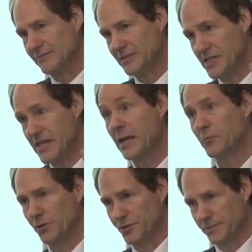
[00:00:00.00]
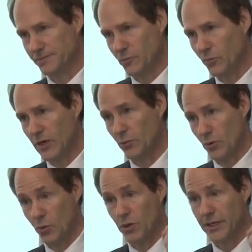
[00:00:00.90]
disabled when we're
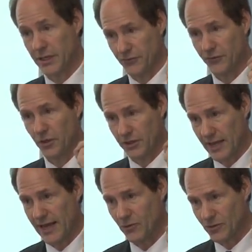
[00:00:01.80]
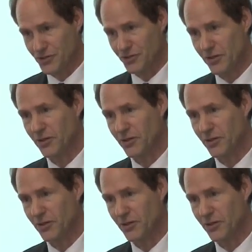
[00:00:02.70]
working in a foreign language.